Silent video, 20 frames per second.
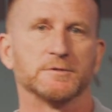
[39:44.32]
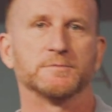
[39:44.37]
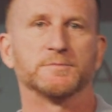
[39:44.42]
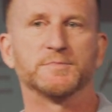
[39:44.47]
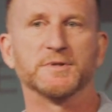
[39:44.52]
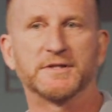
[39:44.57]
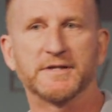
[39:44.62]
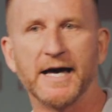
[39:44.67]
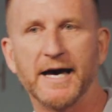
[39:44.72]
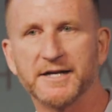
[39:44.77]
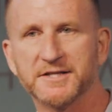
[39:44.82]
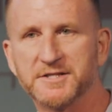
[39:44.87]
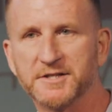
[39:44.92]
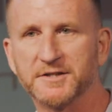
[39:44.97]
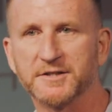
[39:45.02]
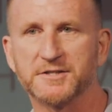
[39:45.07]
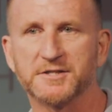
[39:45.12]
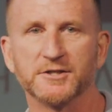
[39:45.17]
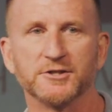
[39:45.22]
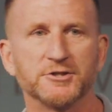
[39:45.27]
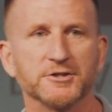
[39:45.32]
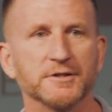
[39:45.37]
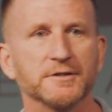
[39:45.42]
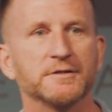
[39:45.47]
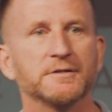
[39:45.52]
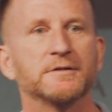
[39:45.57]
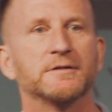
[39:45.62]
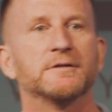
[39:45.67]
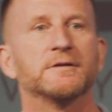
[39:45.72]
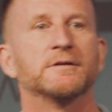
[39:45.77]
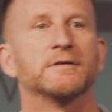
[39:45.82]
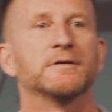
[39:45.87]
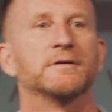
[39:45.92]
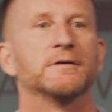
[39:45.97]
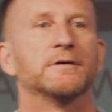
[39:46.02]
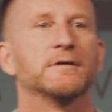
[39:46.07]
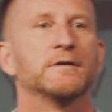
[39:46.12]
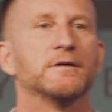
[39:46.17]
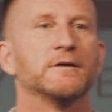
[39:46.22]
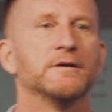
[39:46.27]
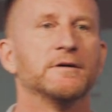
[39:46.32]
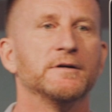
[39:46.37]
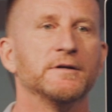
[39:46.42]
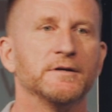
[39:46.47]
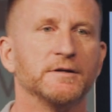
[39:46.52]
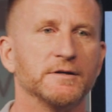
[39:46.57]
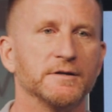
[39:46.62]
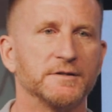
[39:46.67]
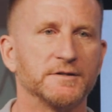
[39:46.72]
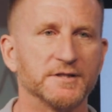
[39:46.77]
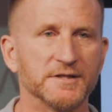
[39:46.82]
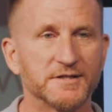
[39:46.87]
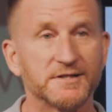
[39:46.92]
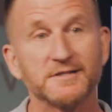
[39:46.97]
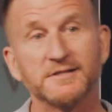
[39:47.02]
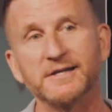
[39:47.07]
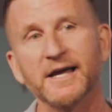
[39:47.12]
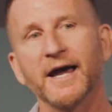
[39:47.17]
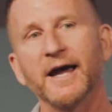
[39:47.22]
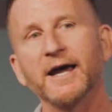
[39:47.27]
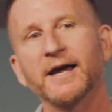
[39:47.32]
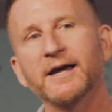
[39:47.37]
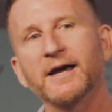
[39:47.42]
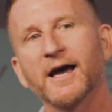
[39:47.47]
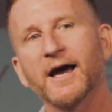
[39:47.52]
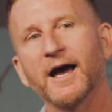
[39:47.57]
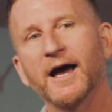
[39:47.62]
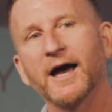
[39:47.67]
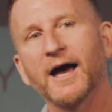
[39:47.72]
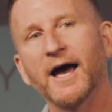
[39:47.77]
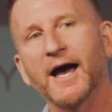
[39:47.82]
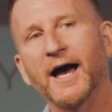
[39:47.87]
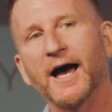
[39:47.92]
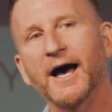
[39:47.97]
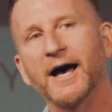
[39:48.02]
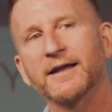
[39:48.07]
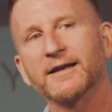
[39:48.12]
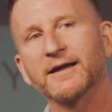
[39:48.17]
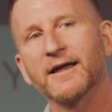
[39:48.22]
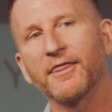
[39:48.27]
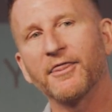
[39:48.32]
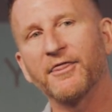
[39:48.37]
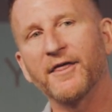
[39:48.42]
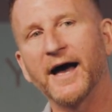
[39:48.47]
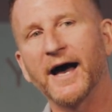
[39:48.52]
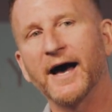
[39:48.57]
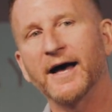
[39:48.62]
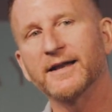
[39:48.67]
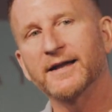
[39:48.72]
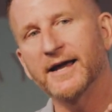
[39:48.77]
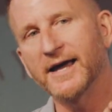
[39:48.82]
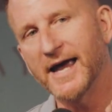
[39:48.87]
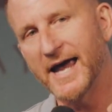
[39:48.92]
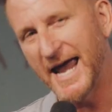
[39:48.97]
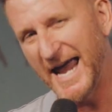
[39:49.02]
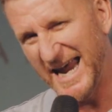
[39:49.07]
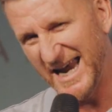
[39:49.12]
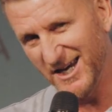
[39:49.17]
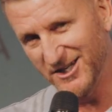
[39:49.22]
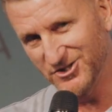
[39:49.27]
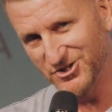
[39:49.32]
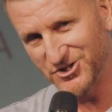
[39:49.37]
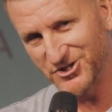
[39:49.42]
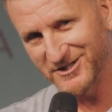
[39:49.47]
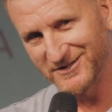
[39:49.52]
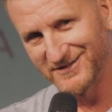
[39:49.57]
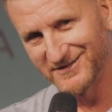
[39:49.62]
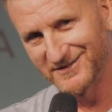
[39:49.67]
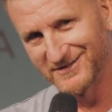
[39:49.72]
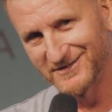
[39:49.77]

but that is a decision to stay at that age.